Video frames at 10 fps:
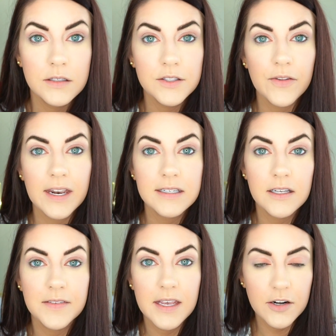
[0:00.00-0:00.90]
So that is
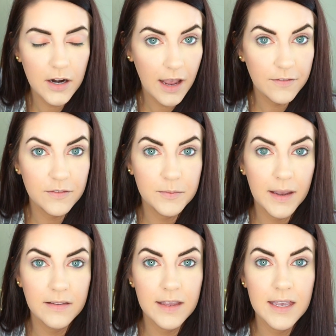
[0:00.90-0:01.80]
on the inner half of
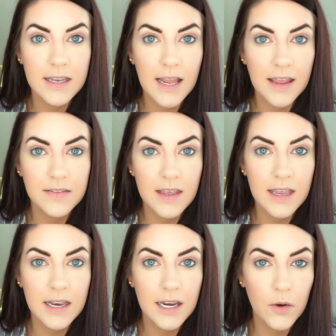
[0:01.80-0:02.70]
my lid, and
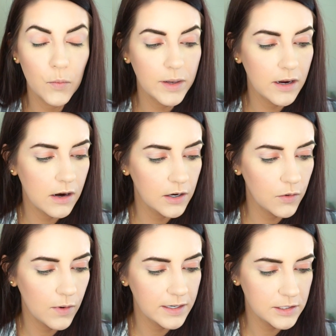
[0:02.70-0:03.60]
then we are
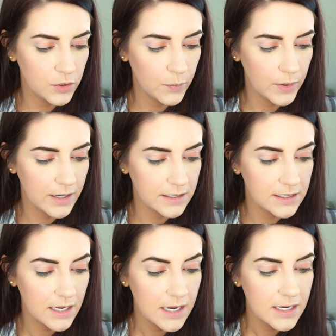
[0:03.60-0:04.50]
going to
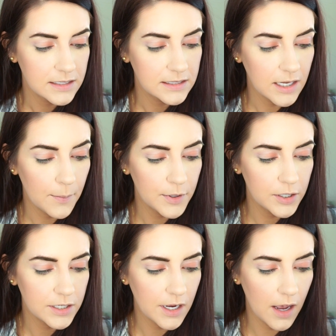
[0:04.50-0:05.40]
put Summer
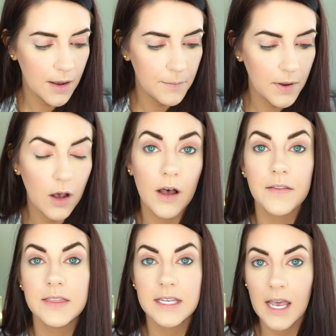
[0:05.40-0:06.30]
Yum
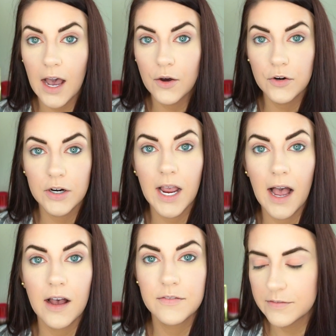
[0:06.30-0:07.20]
on the outer
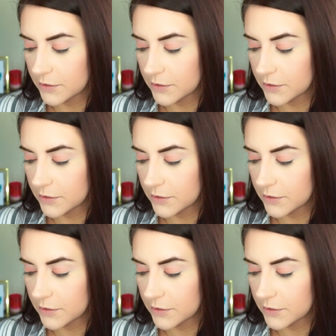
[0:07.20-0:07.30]
half.